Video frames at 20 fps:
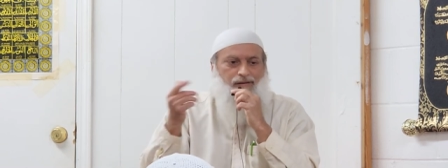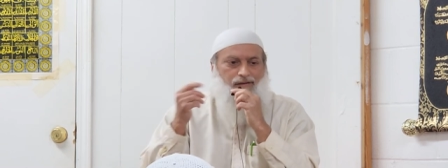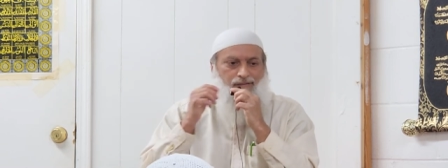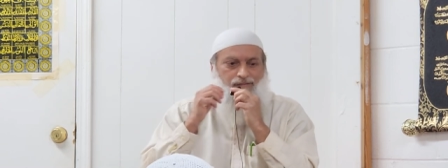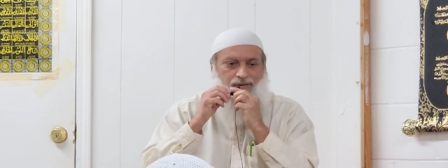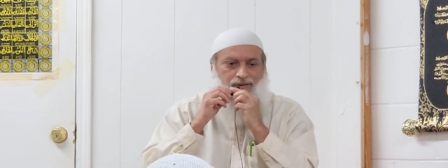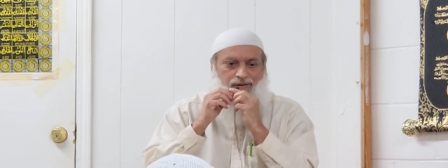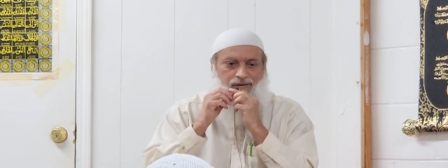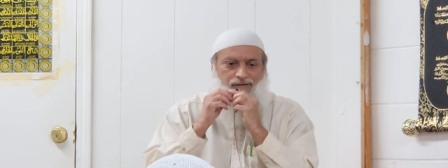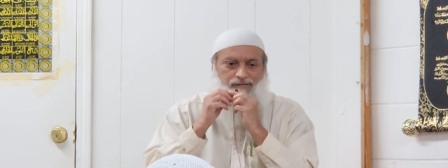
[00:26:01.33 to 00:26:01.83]
I
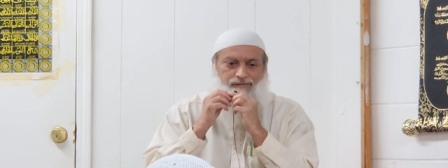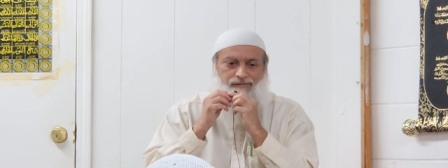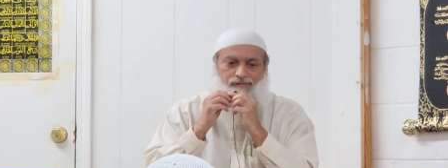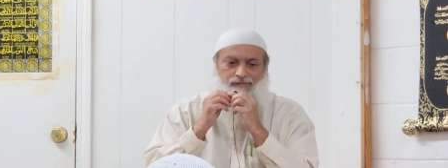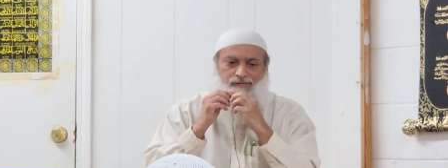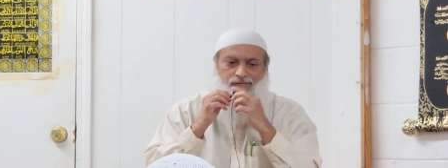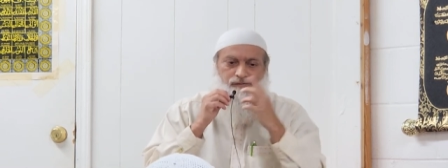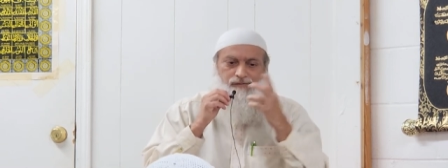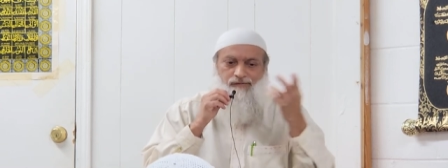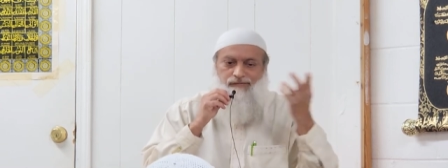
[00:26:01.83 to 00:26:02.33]
mean,
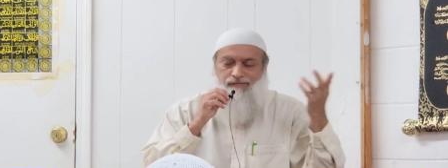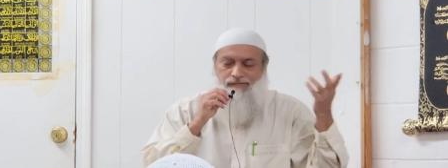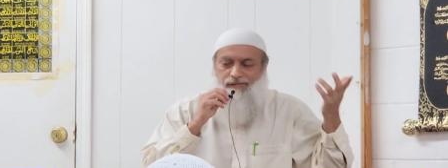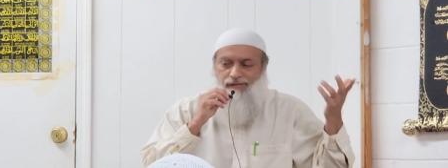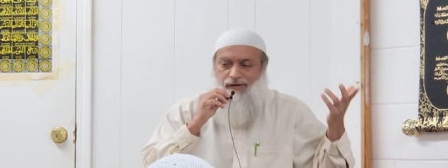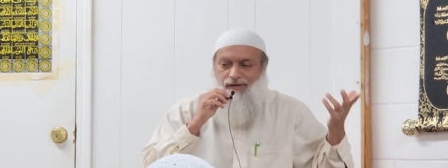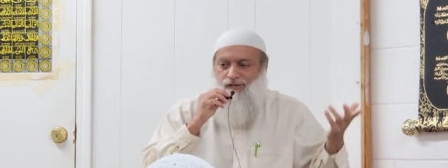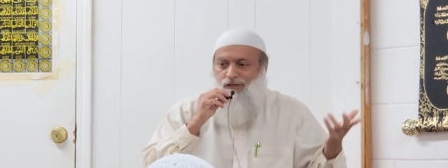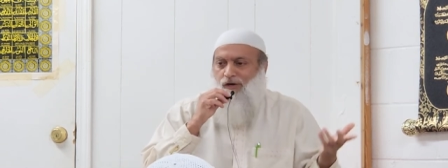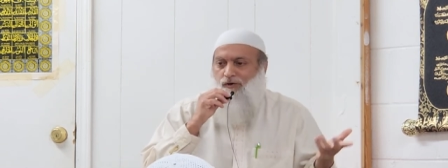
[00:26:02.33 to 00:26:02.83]

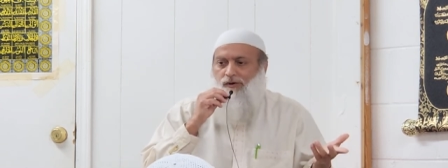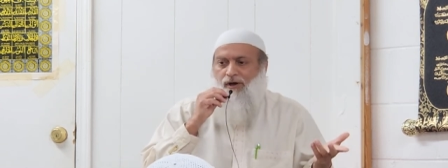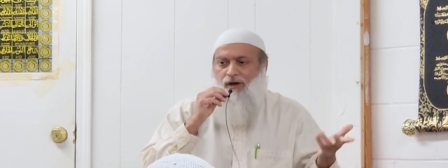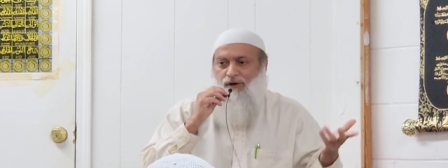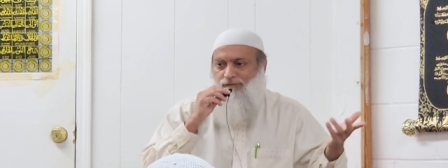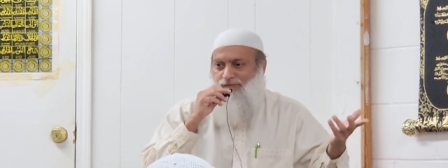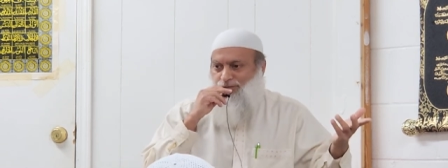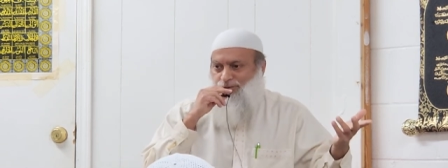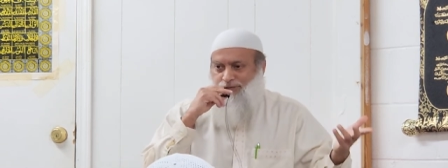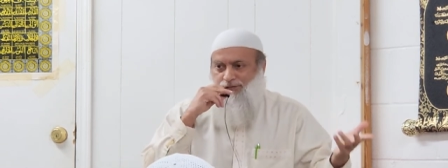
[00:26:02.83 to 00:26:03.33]
there's no
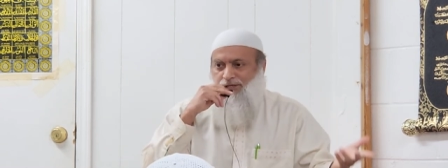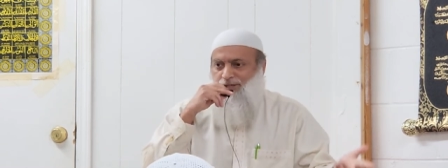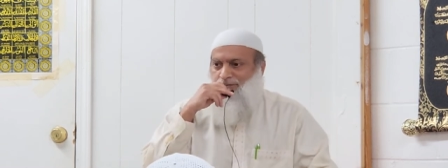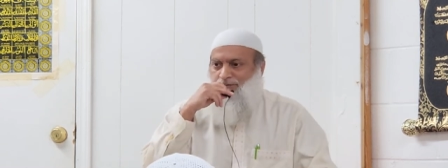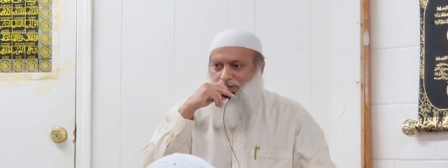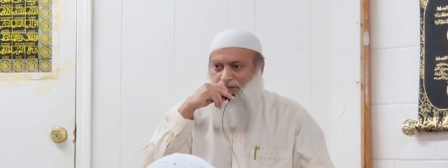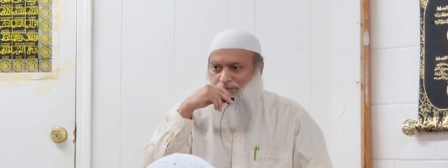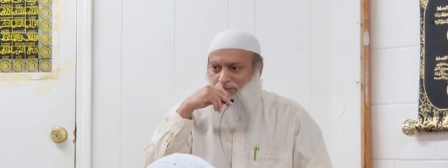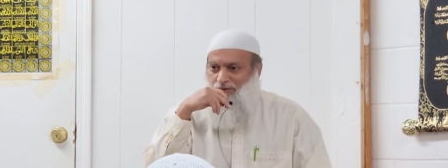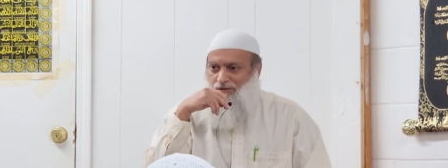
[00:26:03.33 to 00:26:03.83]
help for such
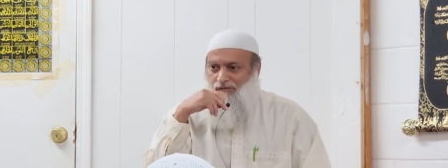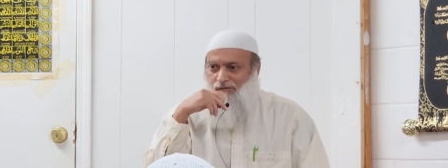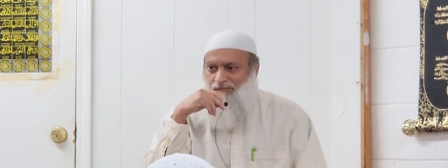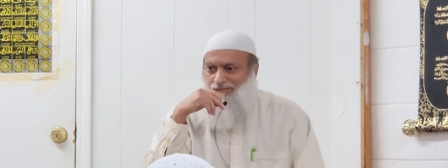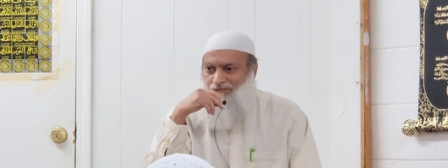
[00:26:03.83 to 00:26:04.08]
people.